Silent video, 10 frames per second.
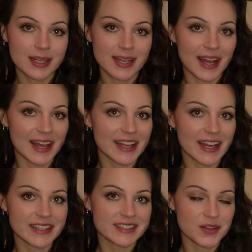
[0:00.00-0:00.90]
Hi
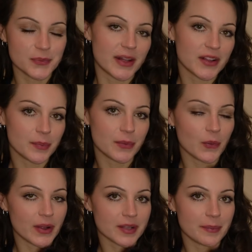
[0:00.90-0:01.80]
guys, and
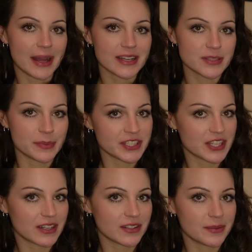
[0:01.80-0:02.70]
welcome back to my
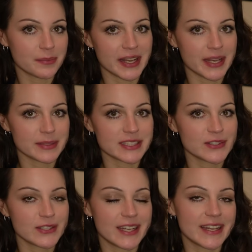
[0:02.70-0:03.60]
channel. My name is
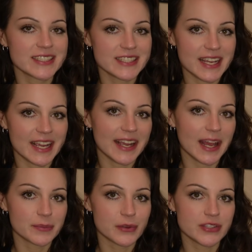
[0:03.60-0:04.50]
Lula, and today
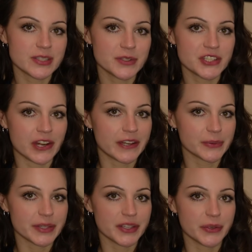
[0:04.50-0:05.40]
I'm going to be sharing
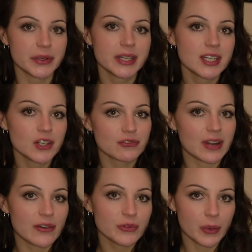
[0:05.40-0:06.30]
with you
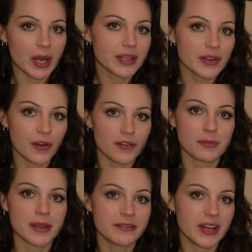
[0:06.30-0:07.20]
round one of my
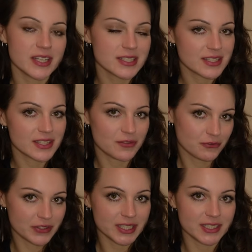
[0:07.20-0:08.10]
first
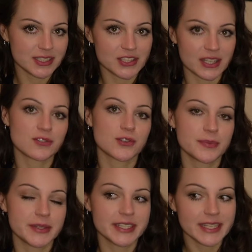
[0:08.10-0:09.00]
real chess
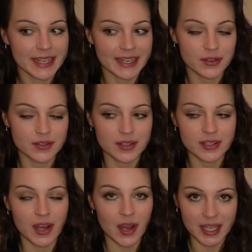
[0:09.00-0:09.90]
tournament in
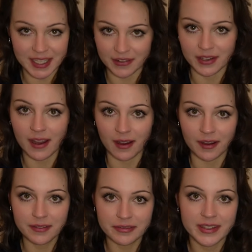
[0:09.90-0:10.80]
a year and a
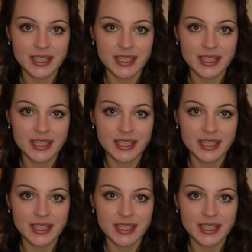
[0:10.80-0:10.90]
half.